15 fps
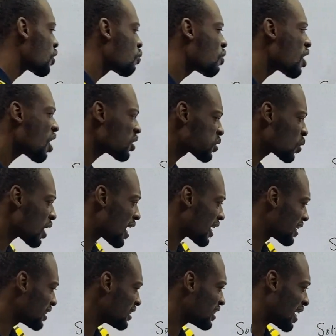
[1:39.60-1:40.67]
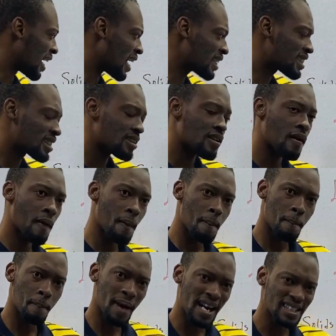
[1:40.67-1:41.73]
We also agree that
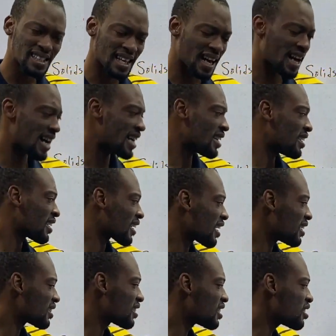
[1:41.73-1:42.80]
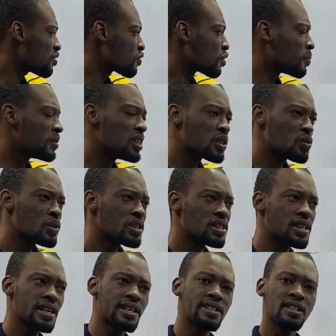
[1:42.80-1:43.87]
matter can change from liquid
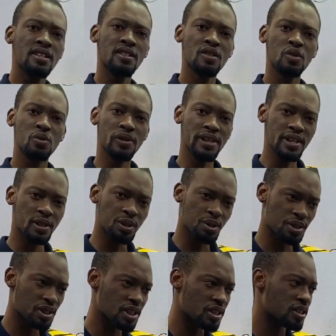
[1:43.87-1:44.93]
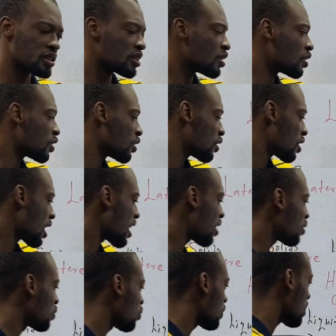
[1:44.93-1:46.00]
state to gaseous state,
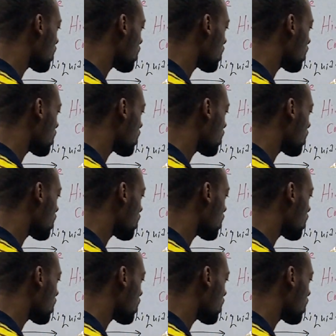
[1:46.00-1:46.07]
and